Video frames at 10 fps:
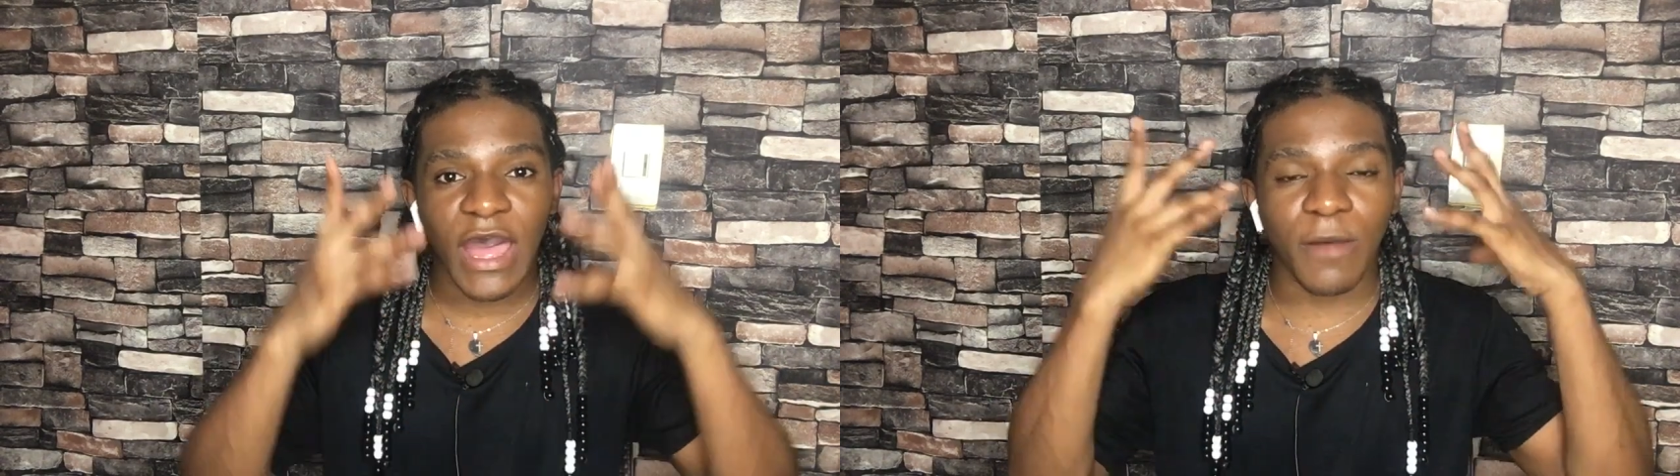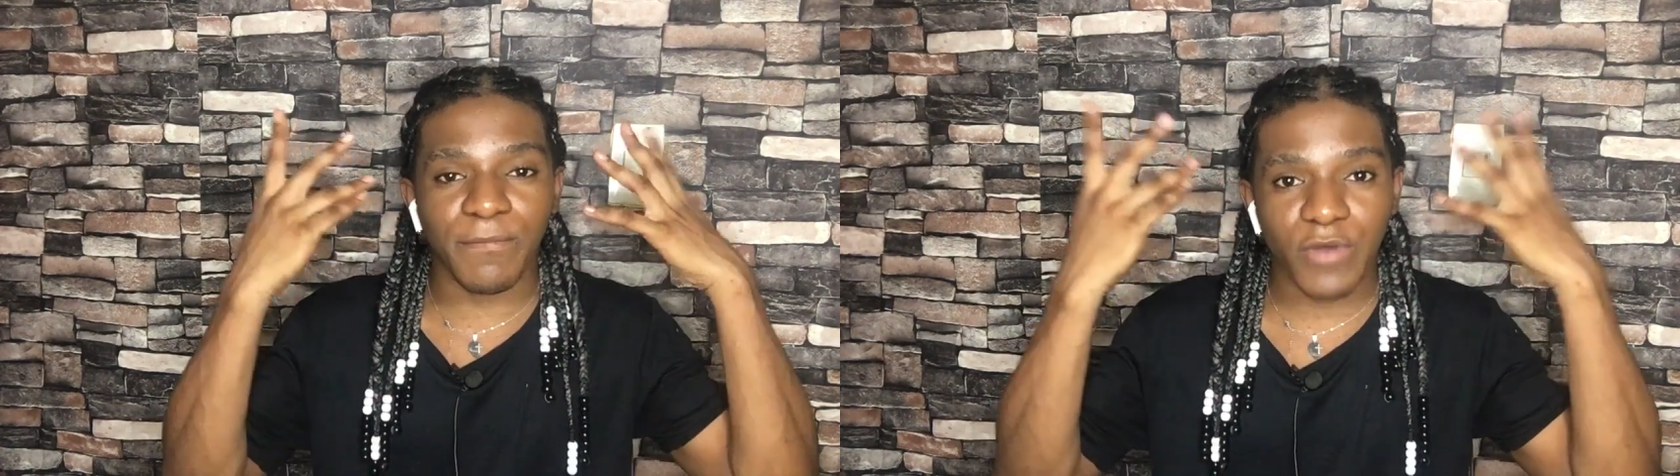
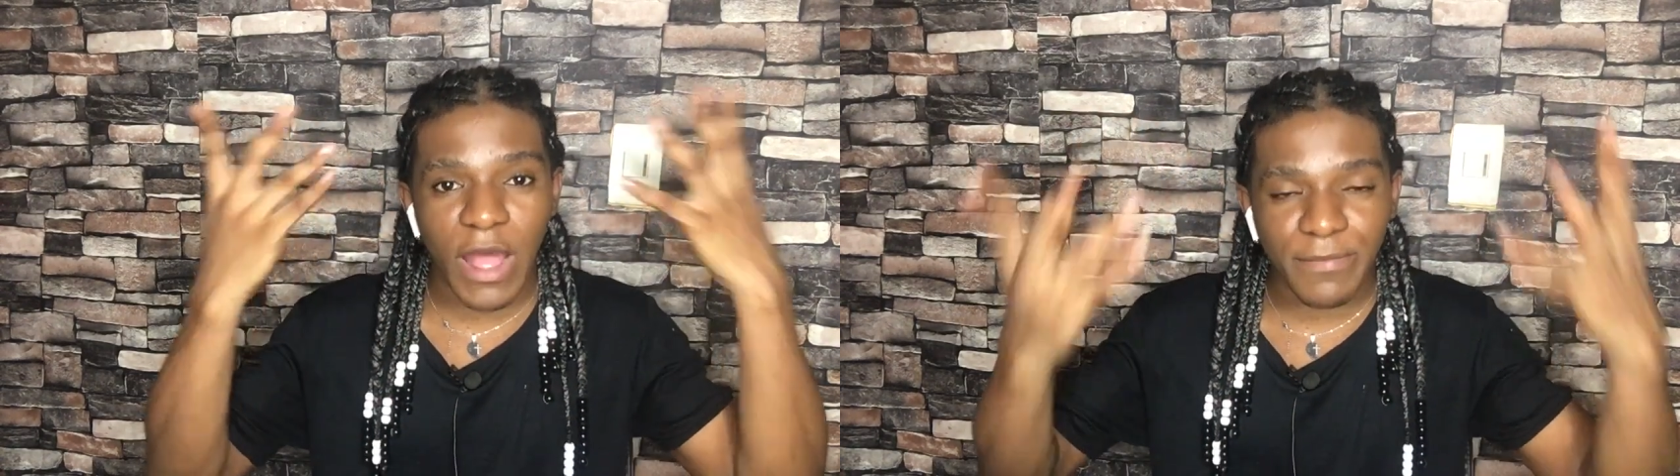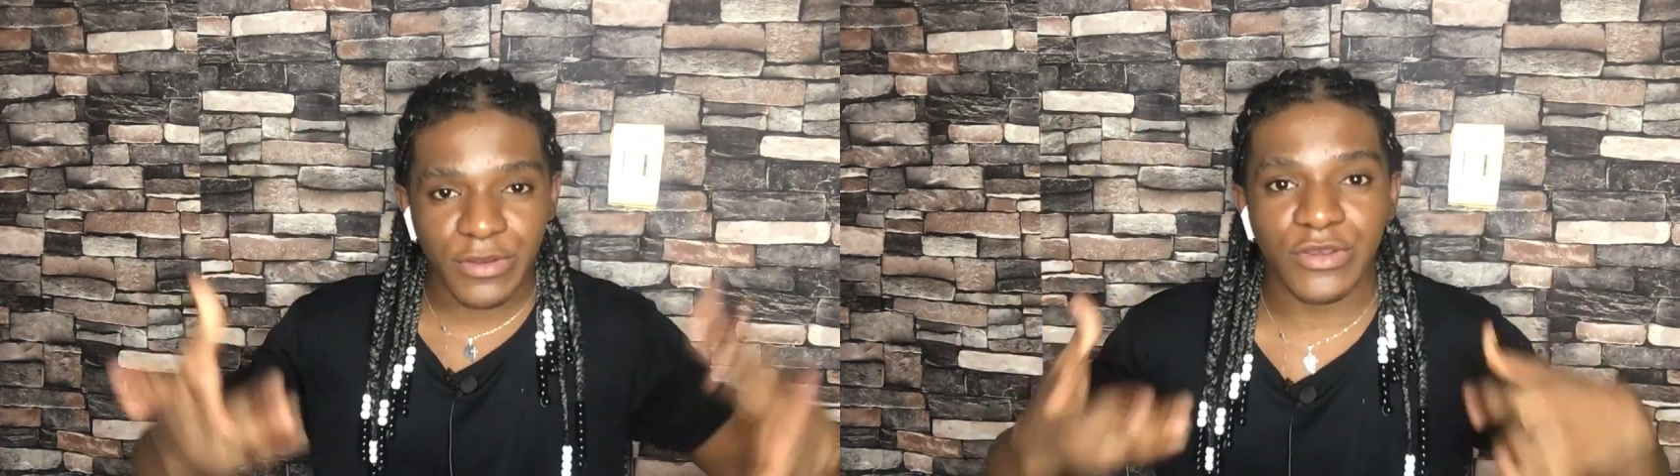a
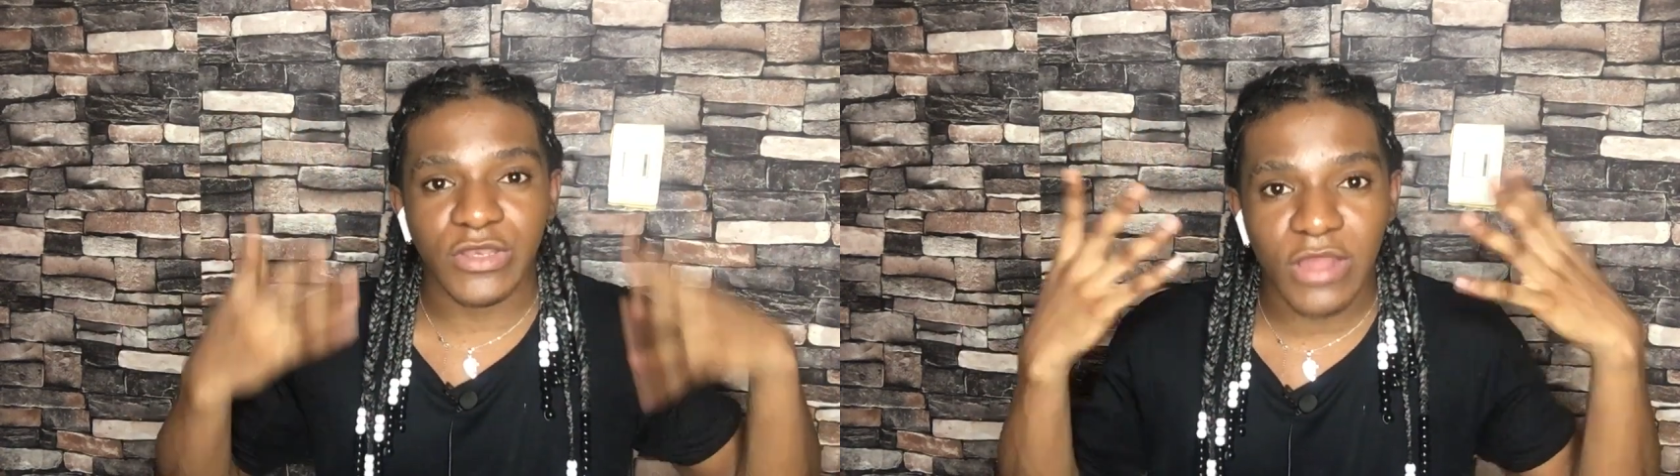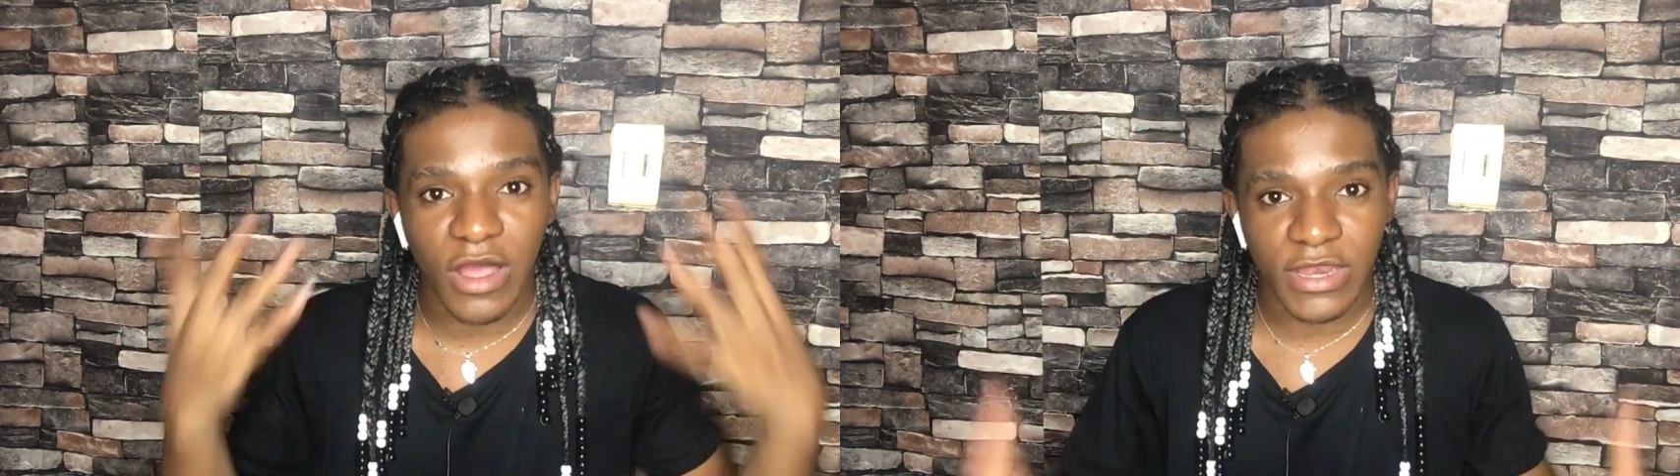proper
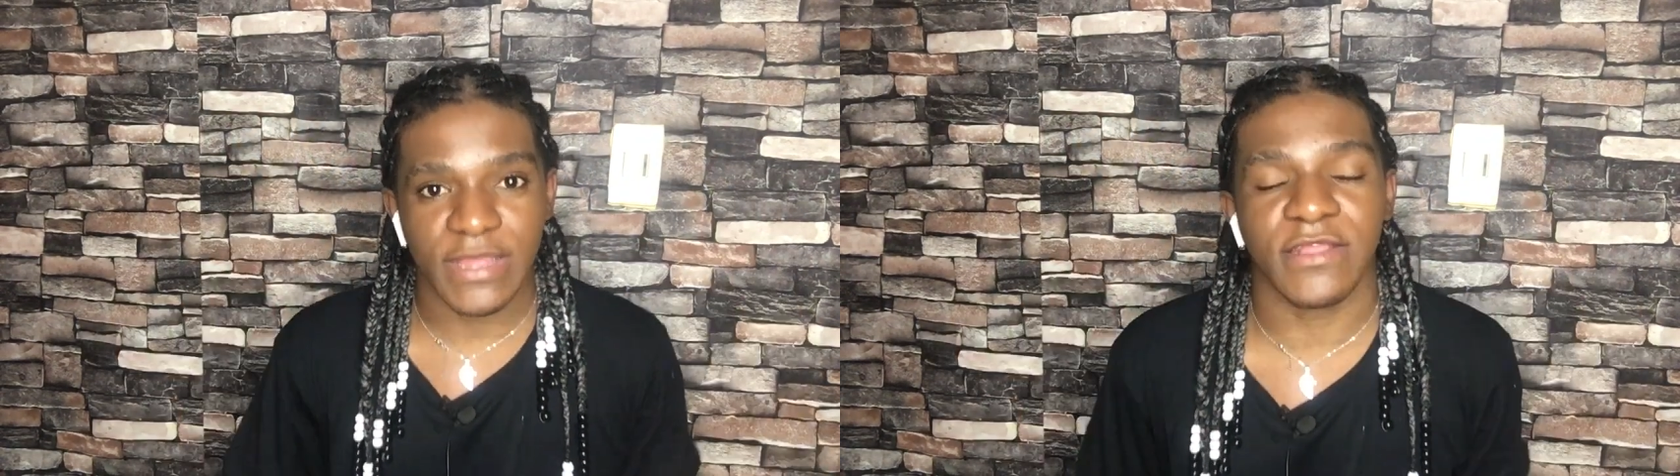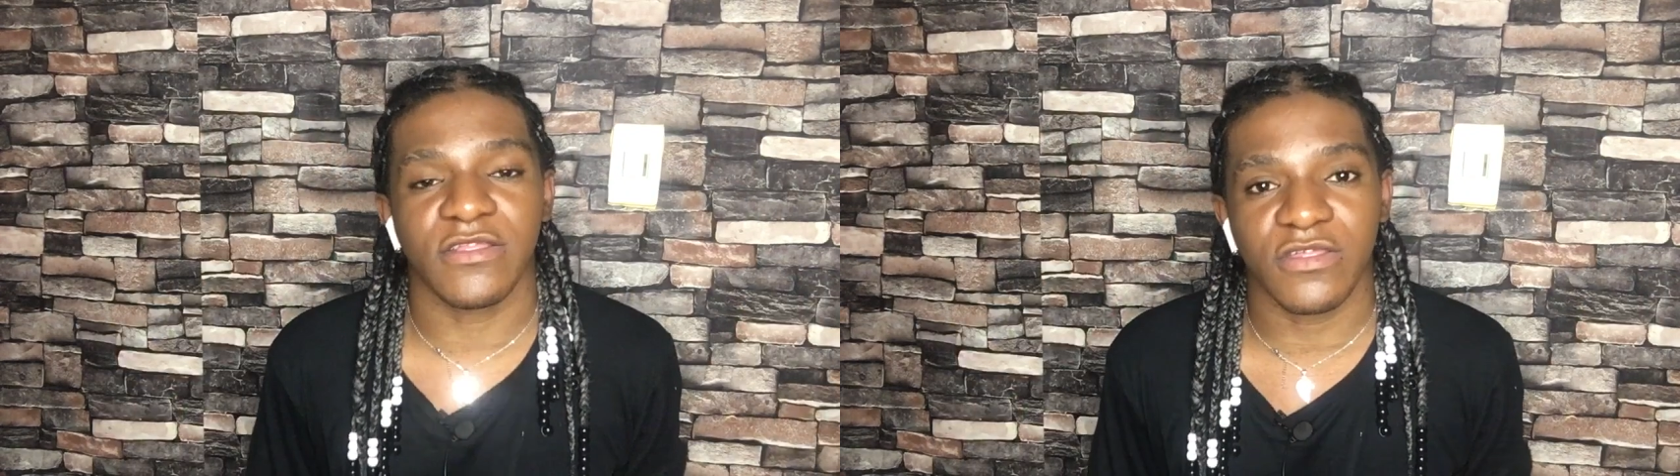
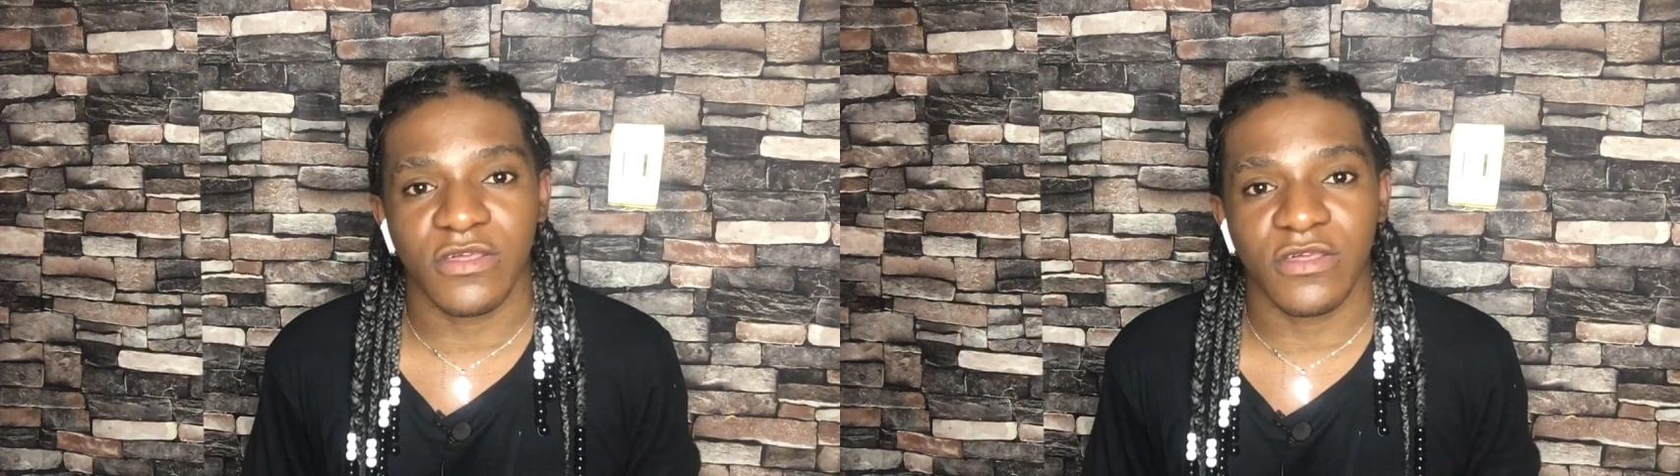knowledge,